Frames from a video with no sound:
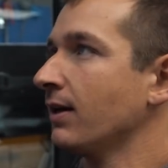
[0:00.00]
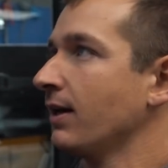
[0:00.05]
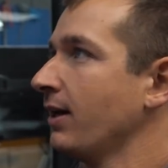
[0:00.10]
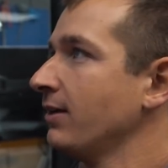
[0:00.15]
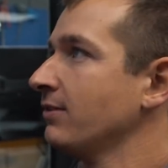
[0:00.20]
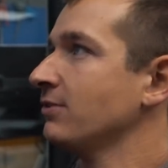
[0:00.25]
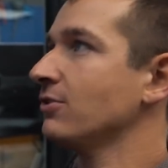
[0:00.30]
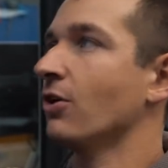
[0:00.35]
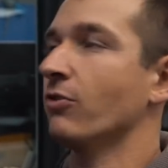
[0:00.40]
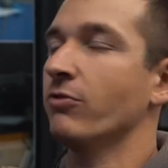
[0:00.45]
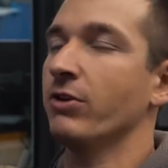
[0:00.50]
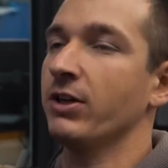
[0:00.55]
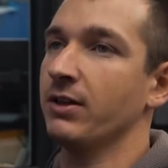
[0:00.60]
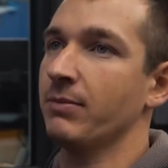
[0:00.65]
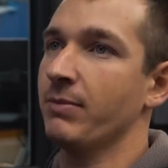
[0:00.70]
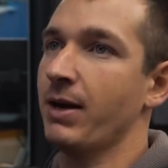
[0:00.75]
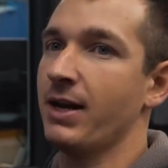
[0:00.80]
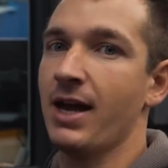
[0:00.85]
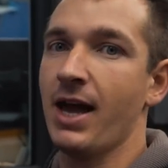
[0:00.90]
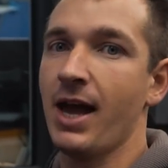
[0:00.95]
It's not really
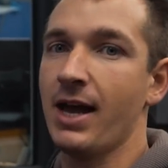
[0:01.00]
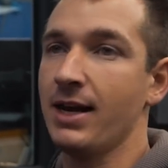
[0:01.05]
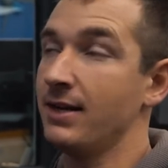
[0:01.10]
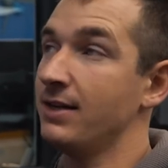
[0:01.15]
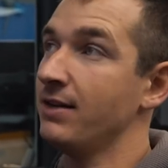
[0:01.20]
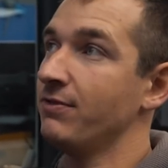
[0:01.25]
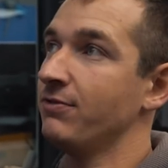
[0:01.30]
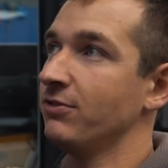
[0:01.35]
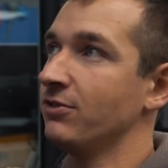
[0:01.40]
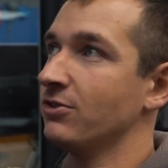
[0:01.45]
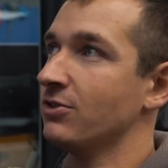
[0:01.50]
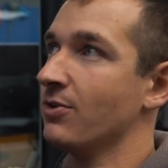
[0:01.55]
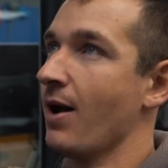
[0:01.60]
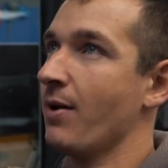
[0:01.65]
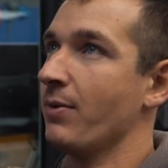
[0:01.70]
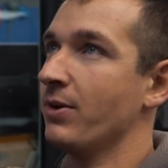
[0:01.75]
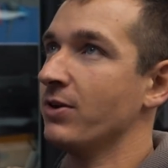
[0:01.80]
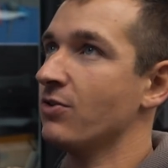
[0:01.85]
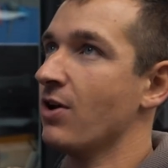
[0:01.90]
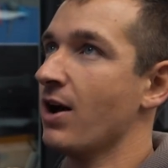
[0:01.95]
made any difference to
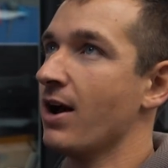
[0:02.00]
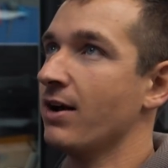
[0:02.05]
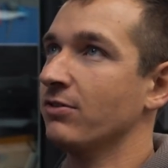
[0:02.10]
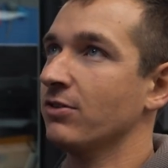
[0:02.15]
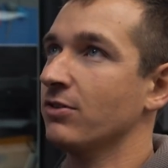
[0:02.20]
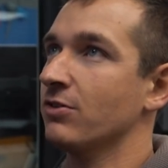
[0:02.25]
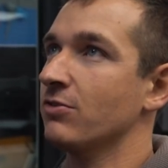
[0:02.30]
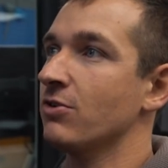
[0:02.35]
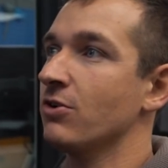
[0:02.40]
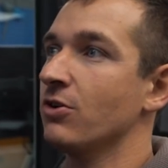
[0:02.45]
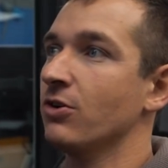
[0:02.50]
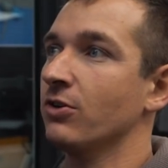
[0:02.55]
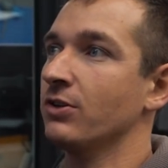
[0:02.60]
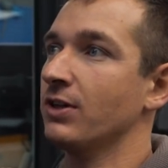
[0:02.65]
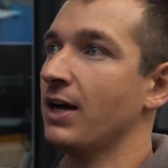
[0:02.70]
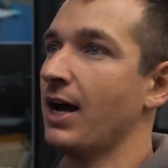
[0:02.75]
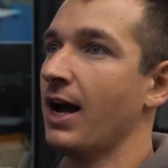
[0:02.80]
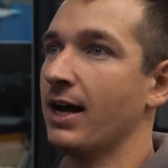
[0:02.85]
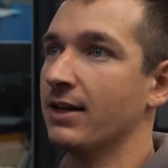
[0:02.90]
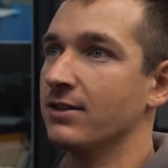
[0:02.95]
how it drives on the road
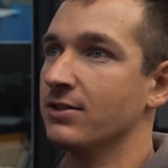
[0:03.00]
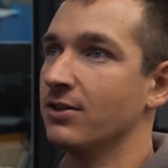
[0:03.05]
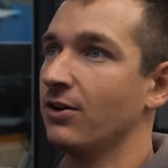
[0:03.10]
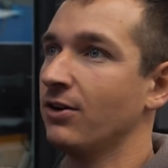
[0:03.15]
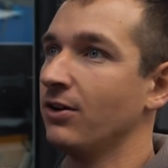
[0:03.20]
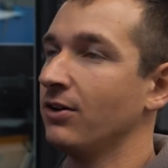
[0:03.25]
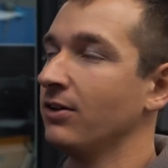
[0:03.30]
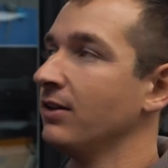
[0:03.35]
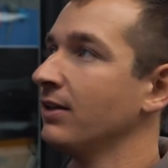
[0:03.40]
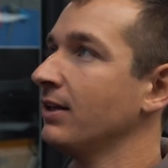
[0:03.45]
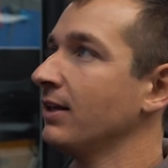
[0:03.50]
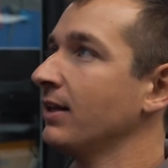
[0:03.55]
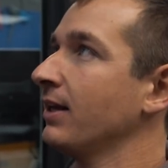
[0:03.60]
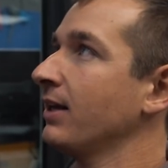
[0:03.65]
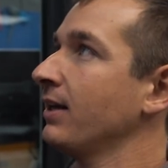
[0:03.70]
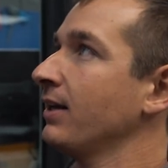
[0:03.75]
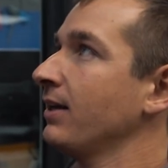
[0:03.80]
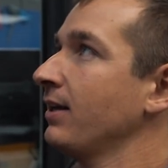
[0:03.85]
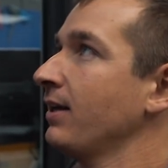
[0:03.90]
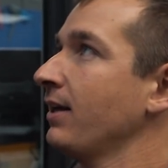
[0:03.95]
at all,
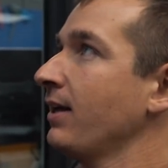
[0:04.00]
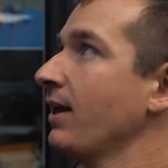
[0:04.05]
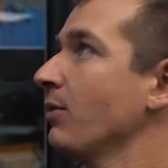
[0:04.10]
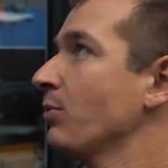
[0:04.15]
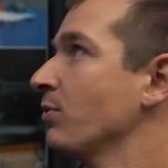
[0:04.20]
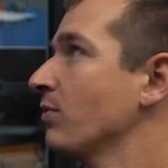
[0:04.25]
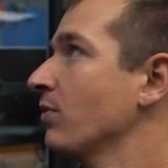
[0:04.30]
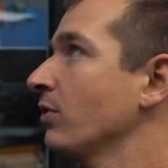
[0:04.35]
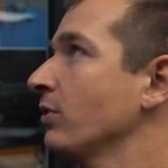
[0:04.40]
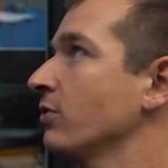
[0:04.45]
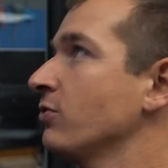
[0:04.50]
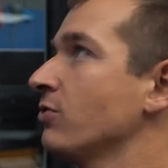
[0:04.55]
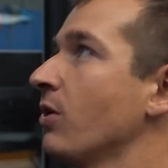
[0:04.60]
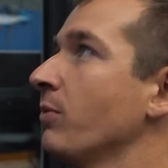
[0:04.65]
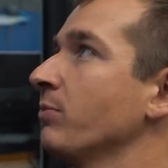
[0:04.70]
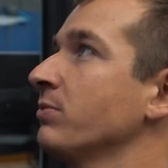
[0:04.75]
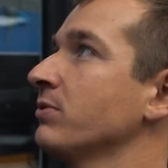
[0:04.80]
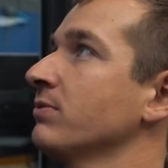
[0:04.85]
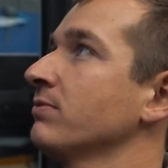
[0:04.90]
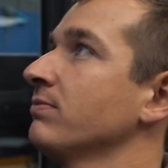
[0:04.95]
and we've only
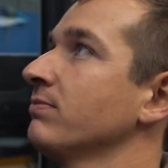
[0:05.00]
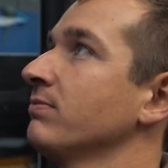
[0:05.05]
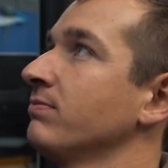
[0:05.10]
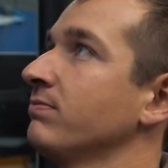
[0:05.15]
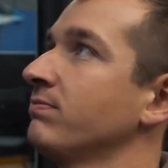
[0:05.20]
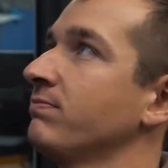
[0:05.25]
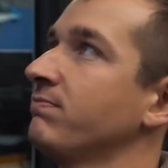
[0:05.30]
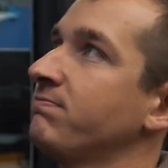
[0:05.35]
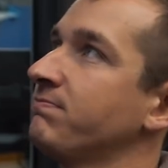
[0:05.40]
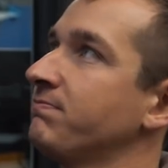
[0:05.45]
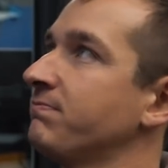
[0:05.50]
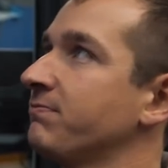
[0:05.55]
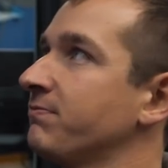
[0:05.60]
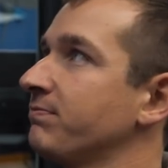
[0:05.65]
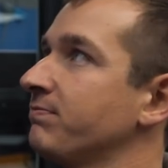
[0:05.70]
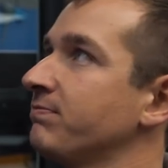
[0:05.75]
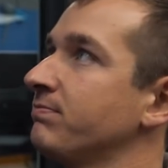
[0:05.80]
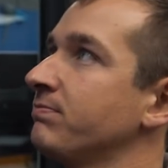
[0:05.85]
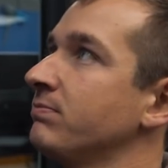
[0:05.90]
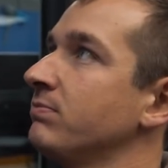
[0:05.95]
dropped
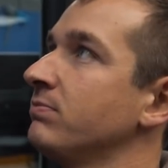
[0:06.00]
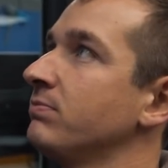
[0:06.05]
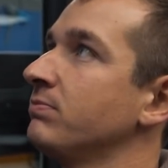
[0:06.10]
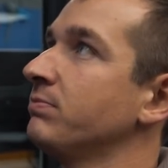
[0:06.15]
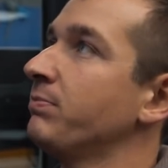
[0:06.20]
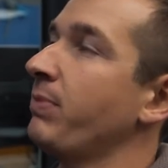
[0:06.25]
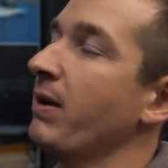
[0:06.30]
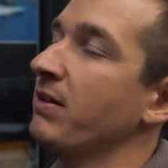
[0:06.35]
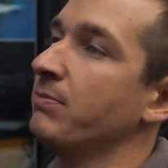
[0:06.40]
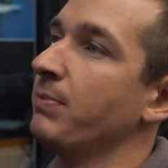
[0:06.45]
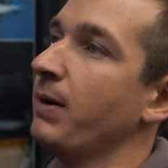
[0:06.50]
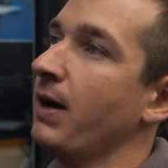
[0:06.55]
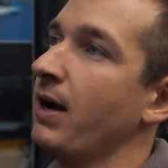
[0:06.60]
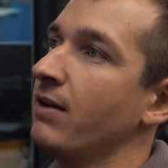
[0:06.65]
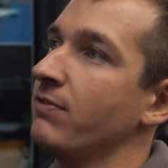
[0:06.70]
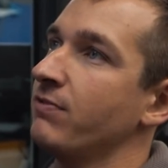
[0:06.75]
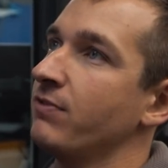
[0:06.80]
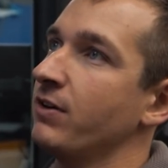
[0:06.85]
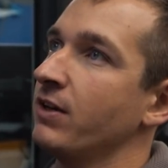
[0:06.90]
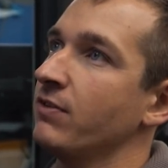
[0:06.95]
best part
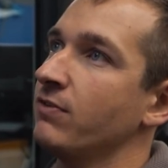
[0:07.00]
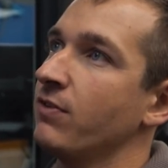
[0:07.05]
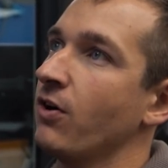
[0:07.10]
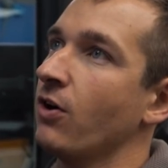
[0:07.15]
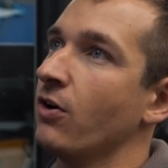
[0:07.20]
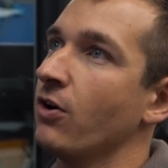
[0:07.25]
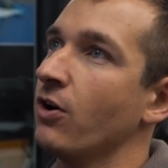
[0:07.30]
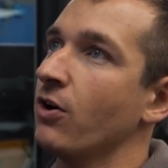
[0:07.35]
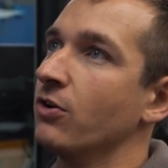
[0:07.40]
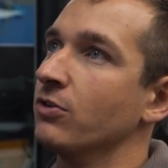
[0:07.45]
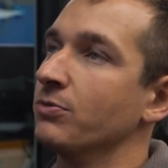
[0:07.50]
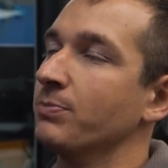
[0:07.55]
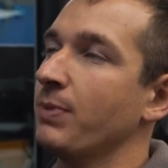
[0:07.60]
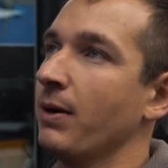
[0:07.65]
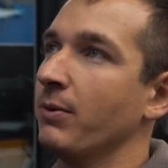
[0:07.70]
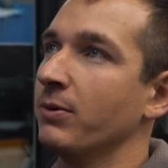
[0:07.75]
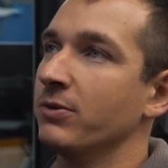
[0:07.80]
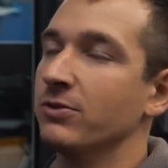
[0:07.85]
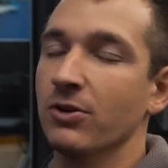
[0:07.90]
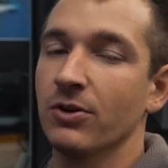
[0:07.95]
of 3 or 4
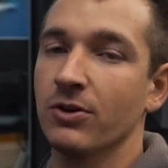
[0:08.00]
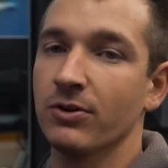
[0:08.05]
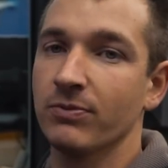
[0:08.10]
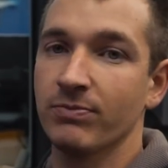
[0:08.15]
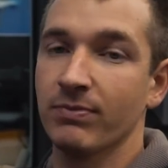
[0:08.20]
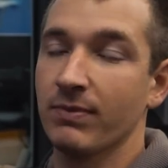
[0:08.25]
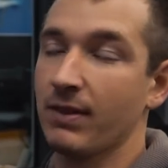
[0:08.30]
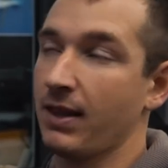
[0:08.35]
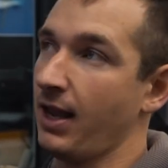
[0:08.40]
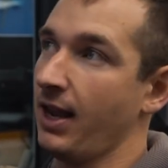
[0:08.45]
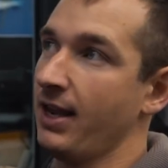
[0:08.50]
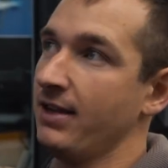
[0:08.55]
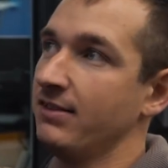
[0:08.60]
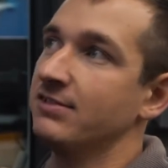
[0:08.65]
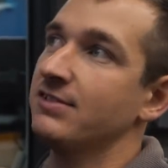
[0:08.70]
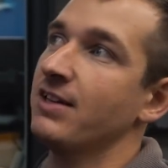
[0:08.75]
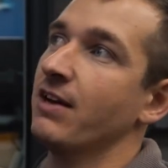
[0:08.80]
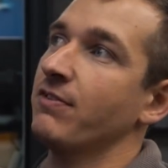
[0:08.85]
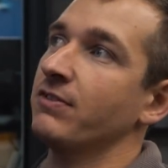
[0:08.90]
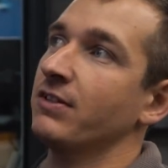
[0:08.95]
horsepower, so it's
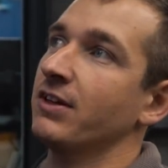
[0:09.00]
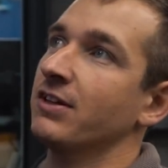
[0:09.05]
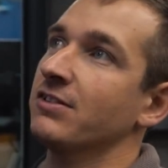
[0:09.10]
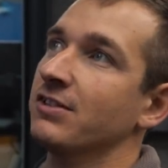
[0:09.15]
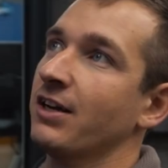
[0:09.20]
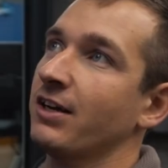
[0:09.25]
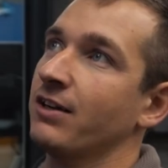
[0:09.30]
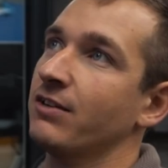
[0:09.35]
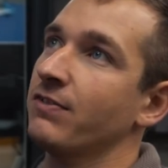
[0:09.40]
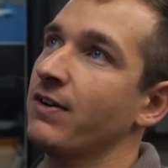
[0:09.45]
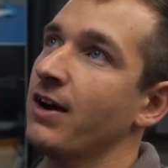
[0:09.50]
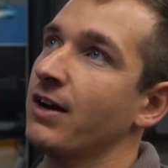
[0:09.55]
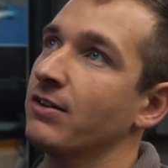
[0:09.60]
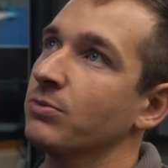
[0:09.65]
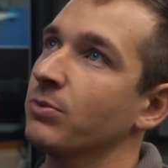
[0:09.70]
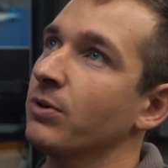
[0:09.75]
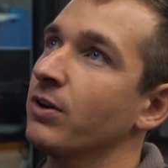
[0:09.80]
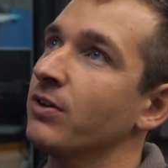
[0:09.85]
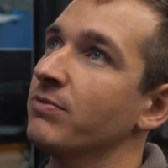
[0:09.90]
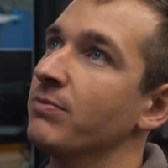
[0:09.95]
definitely a sacrifice
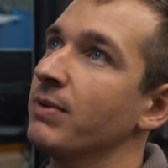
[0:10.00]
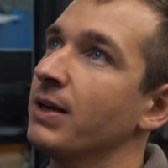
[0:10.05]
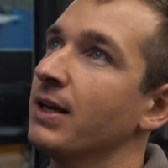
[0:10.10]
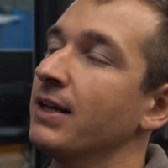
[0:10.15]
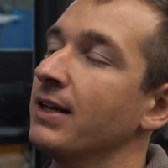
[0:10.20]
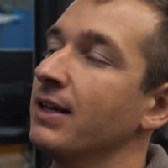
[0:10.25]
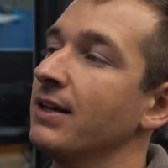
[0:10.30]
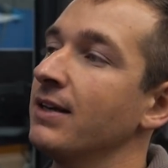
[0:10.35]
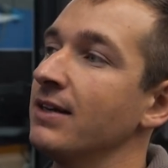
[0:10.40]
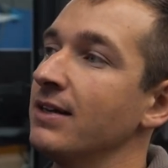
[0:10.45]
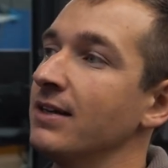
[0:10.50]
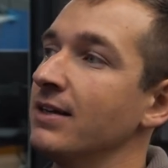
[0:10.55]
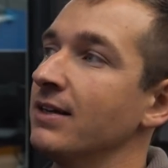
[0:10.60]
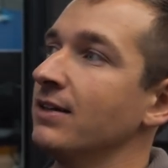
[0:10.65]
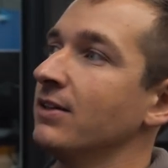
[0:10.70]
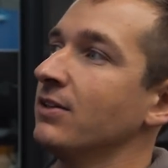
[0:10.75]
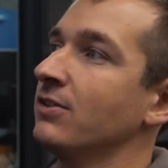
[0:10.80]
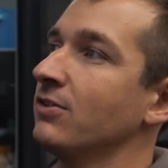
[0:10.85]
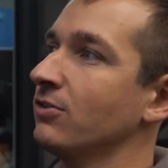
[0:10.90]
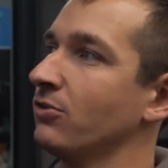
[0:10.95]
worth making.
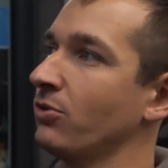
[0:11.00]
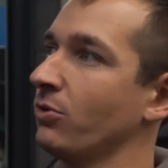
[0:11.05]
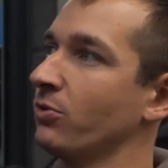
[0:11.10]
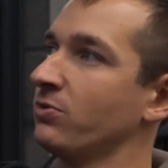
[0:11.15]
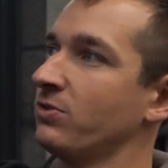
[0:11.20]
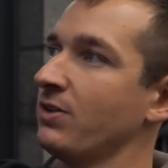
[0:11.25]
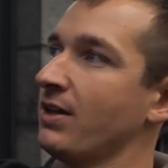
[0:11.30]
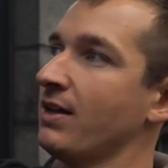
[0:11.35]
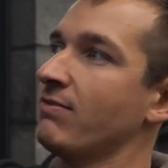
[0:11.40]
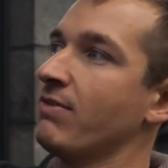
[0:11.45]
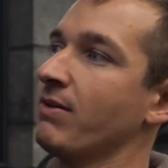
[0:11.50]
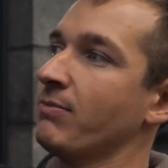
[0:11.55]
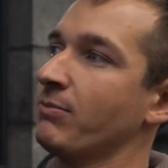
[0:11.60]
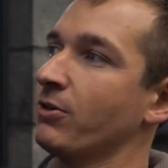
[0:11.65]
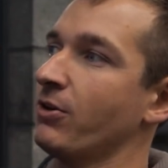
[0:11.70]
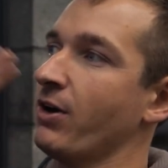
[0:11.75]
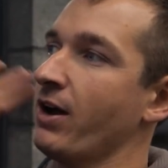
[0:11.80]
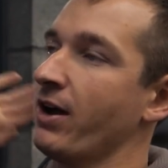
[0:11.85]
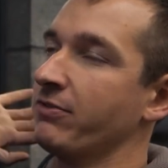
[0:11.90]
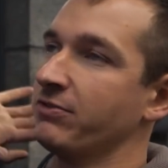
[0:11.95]
So save them
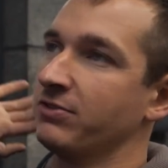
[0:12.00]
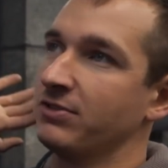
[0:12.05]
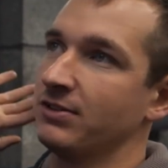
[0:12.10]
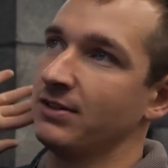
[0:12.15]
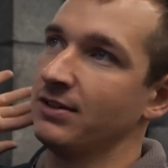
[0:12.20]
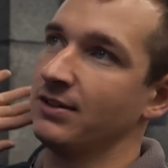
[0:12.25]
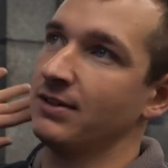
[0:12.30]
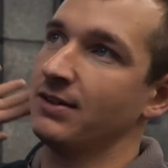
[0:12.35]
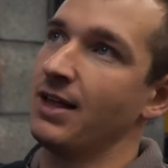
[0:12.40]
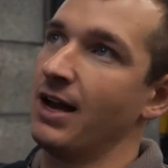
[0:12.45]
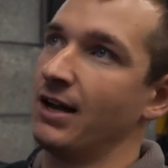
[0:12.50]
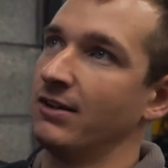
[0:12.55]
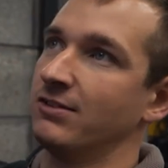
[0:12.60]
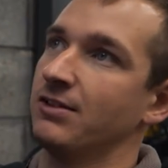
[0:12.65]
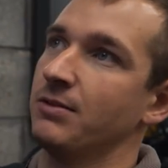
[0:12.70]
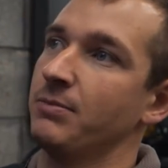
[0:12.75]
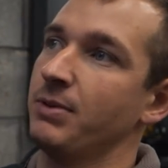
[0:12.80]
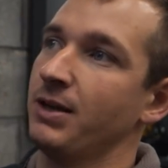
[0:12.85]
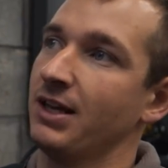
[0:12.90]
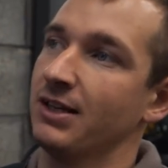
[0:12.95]
graphs, and that's
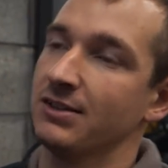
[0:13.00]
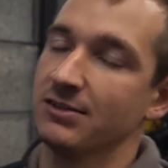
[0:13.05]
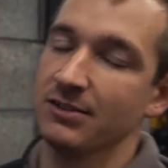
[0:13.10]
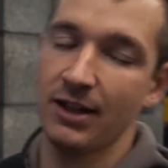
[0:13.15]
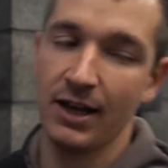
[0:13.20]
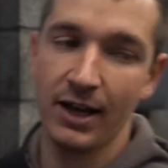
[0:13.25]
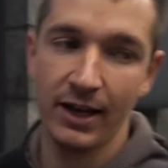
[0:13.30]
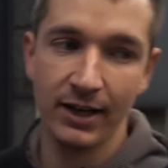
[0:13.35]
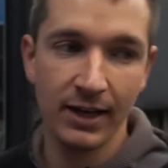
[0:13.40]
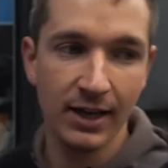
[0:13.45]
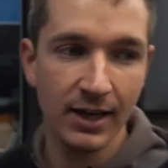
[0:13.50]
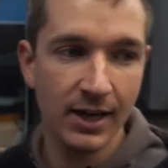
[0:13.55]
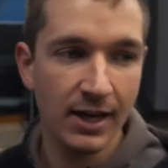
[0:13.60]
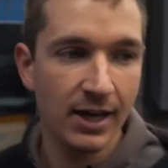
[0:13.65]
the baseline.